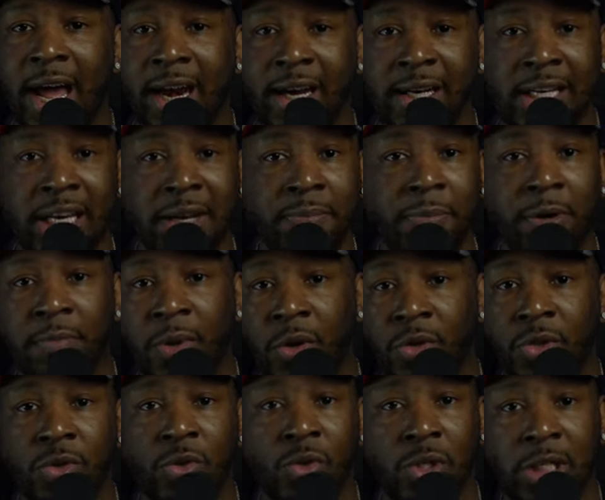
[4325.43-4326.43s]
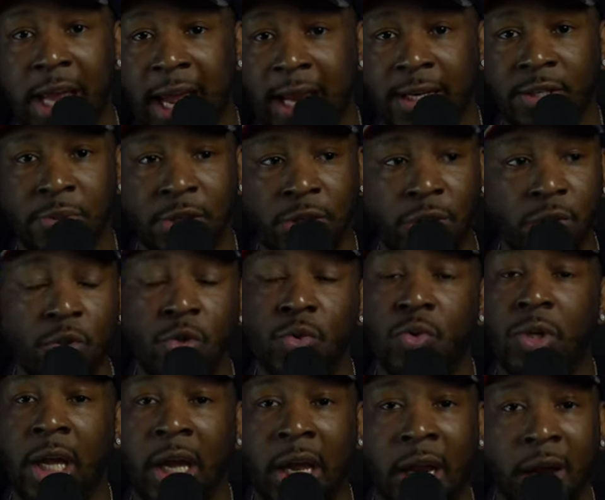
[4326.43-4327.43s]
You got a deep emotional attachment to.
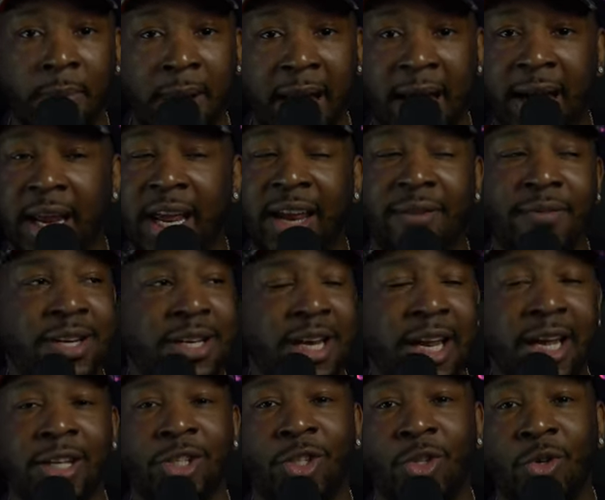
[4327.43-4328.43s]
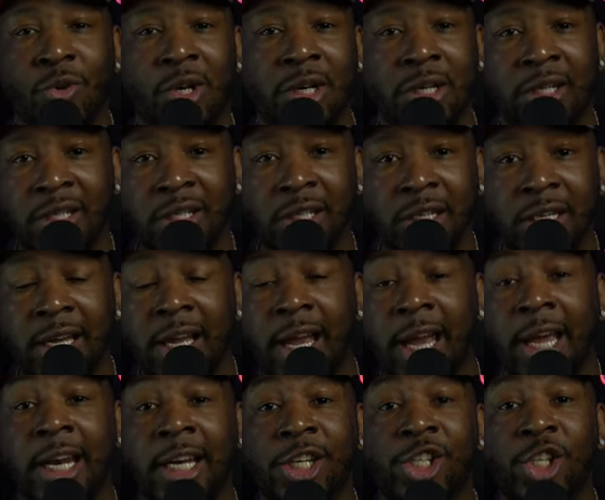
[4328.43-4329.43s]
You care about it. Everything is going good,
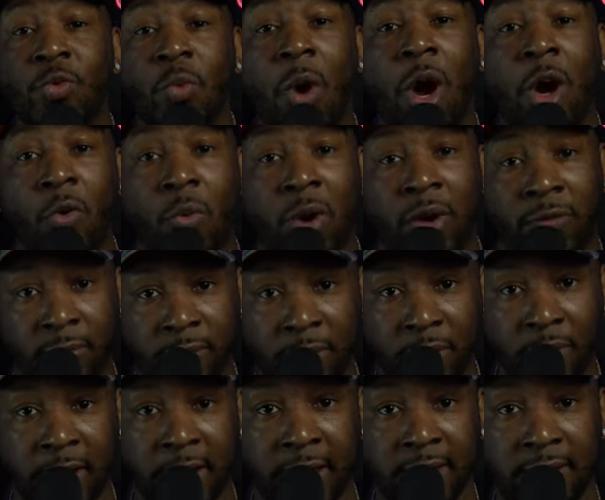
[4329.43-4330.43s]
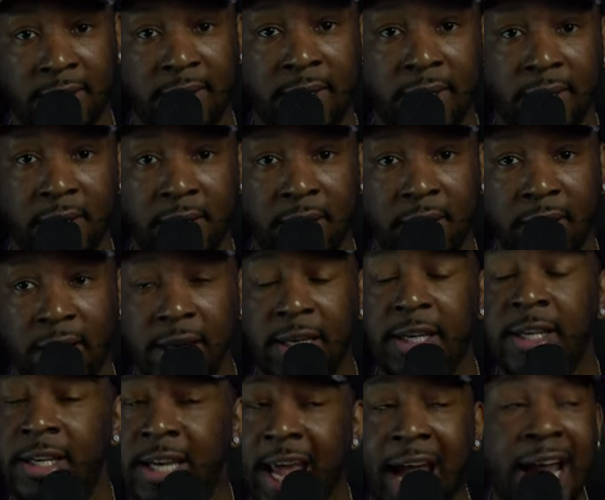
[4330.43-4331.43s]
and then she walk away from your ass.
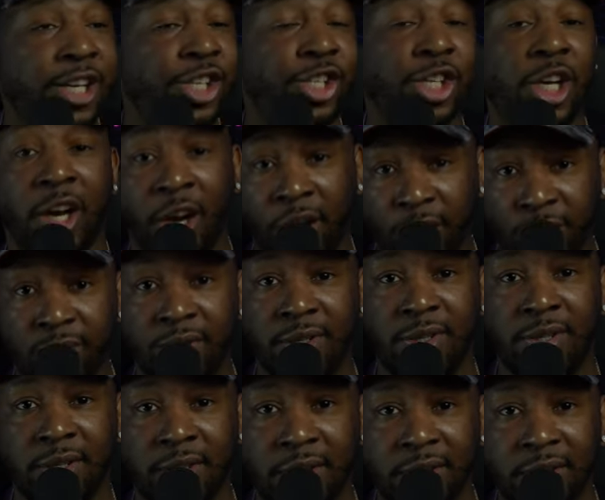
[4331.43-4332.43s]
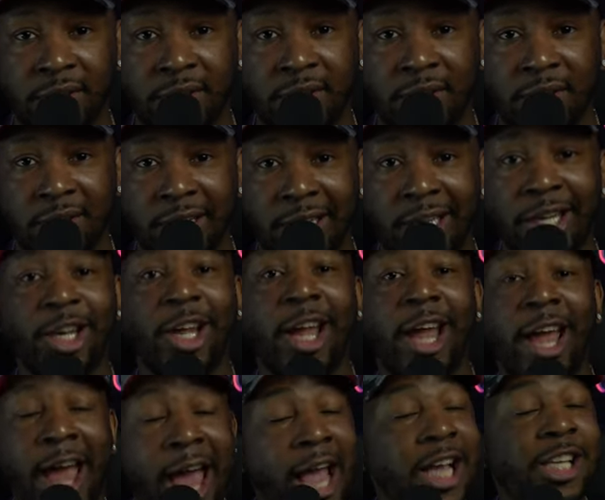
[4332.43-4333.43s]
That shit hurts
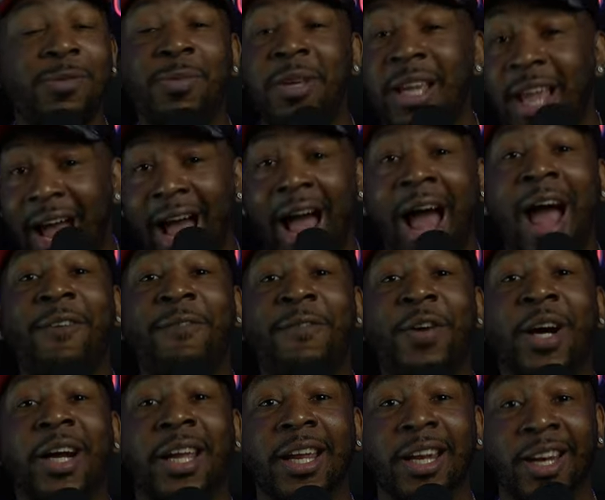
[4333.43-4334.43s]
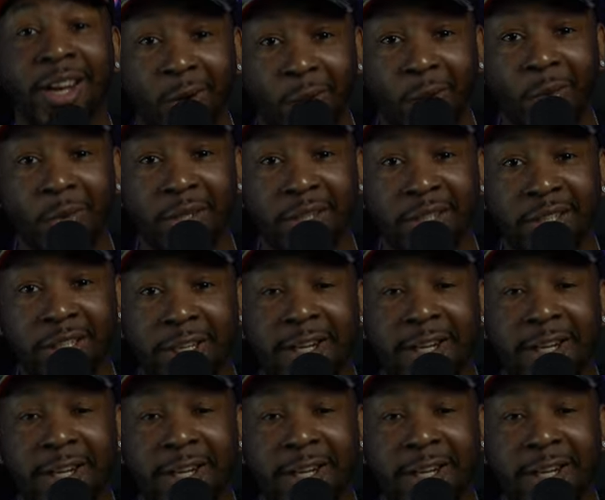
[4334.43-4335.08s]
ask me how I fucking know.